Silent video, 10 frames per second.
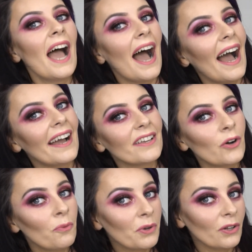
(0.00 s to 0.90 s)
I
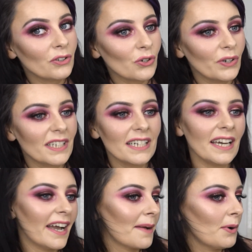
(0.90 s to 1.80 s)
hope you all enjoyed it.
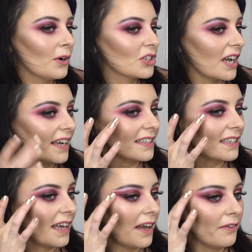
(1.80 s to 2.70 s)
I apologise
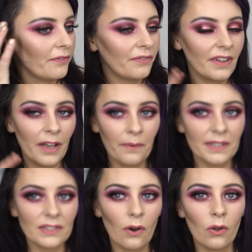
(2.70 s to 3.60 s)
if it
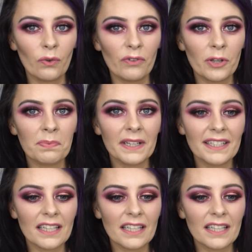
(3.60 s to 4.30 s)
was all over the place.